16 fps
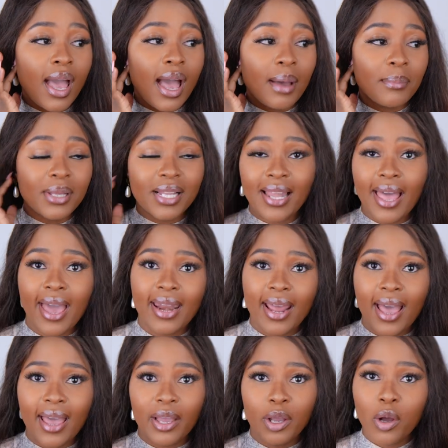I'm
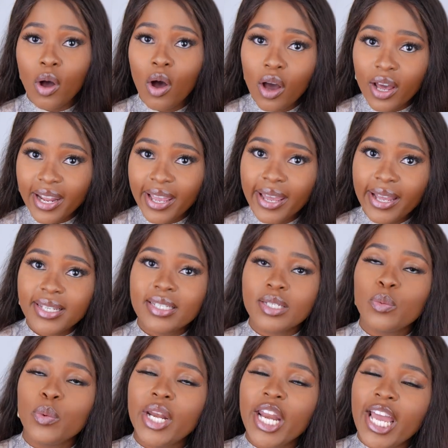glad I caught
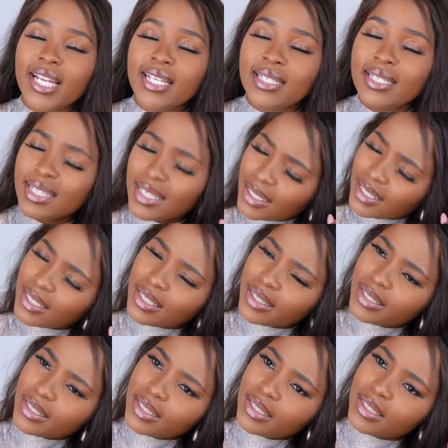it when I
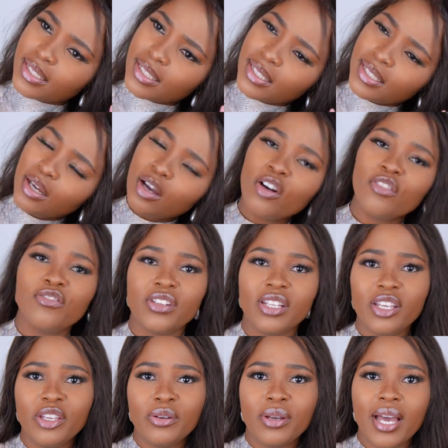did.
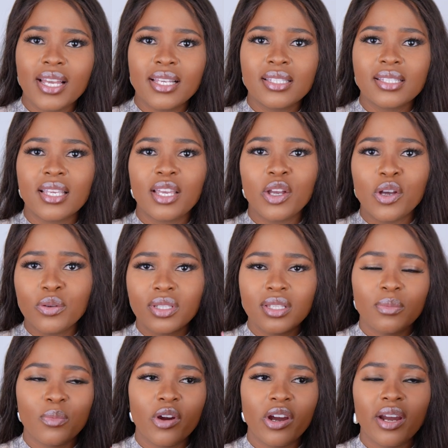Hopefully you guys can go
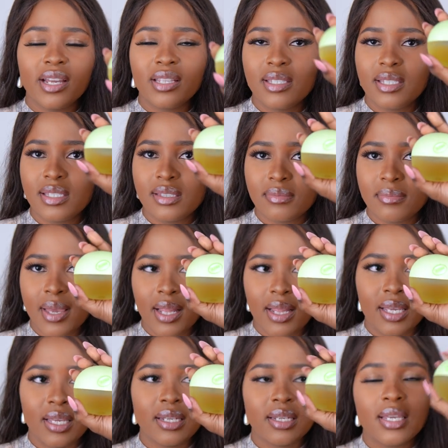somewhere and
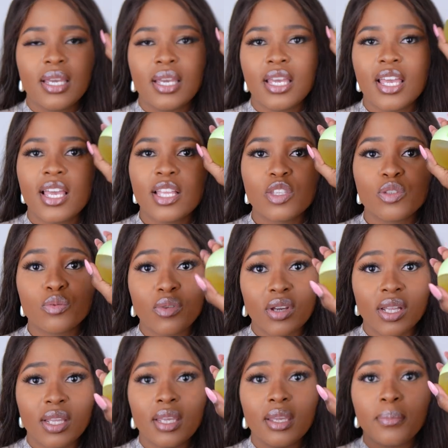smell it. It's
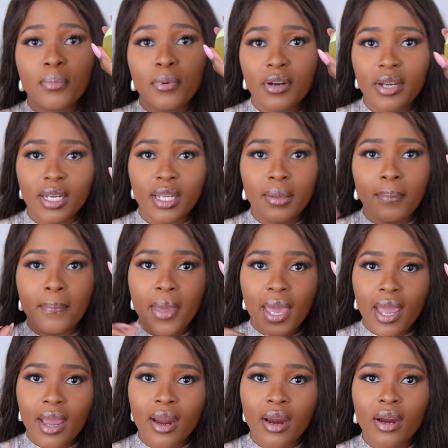really pretty
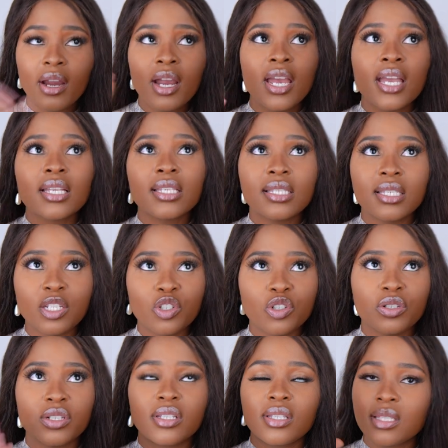pear,
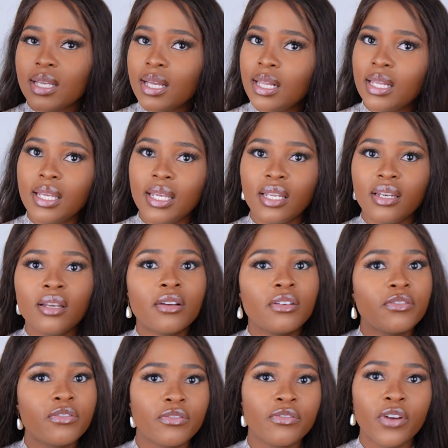citrus, clean,
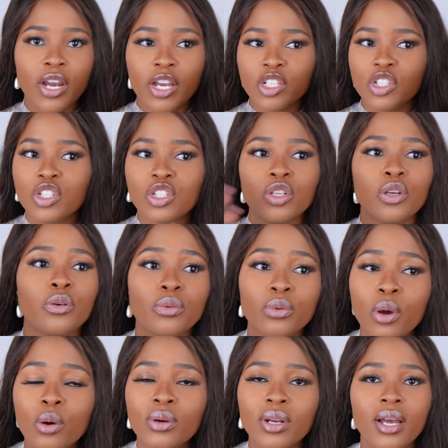fresh,
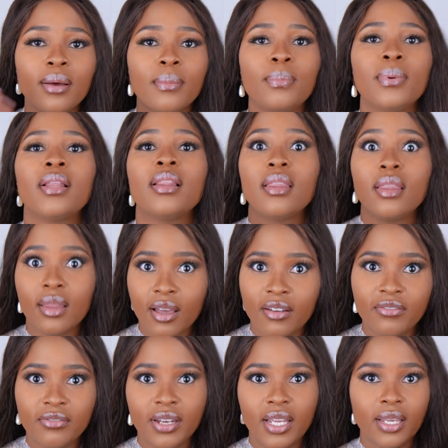grown up,
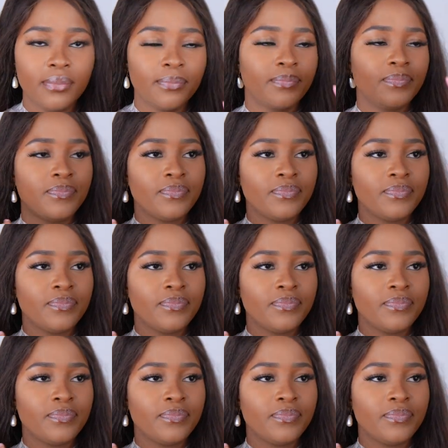lovely.